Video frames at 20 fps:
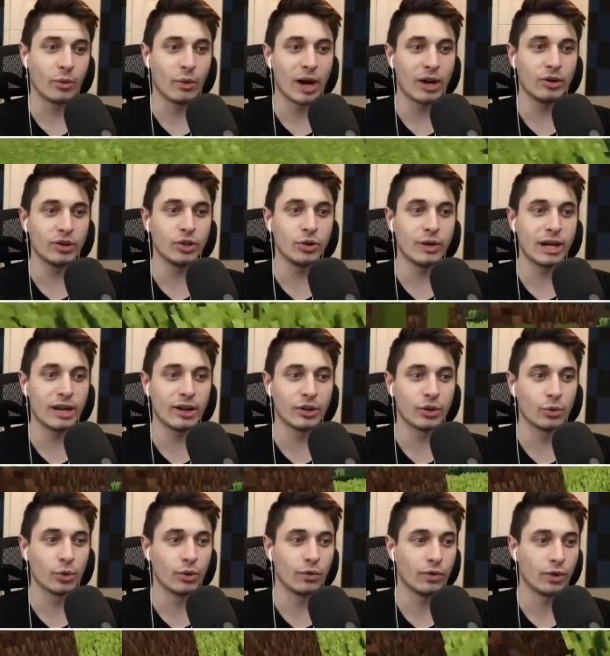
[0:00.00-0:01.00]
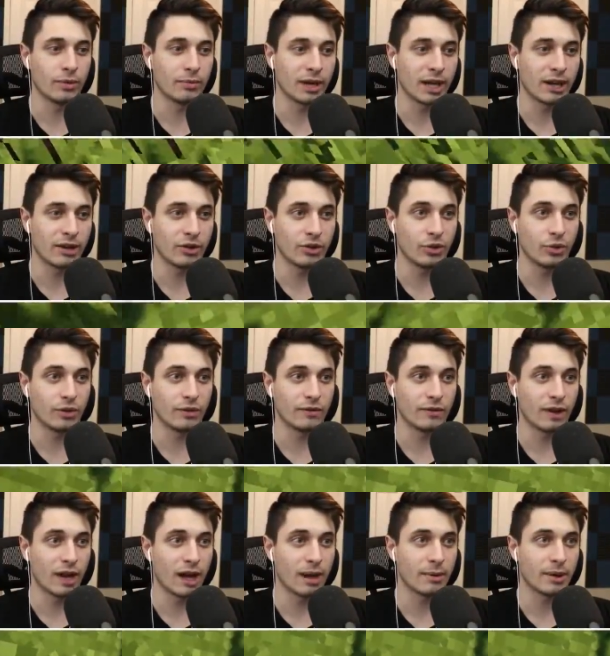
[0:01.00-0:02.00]
why don't you get on the roof with me? I know you can
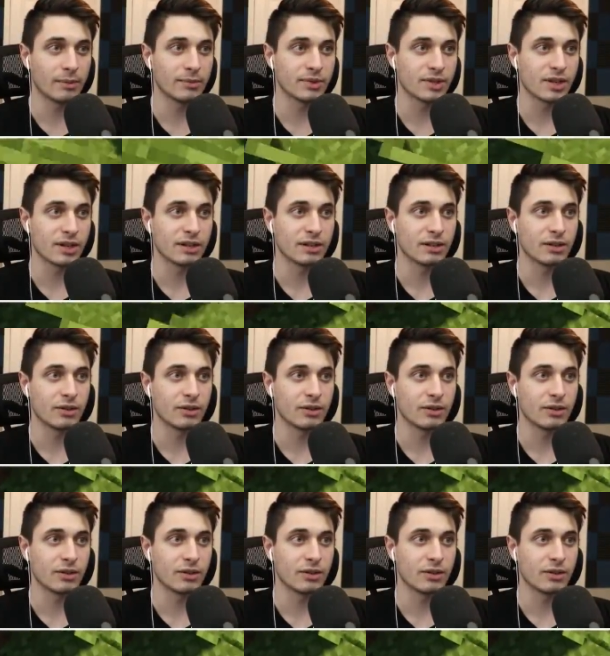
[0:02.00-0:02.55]
fly, but I'm just gonna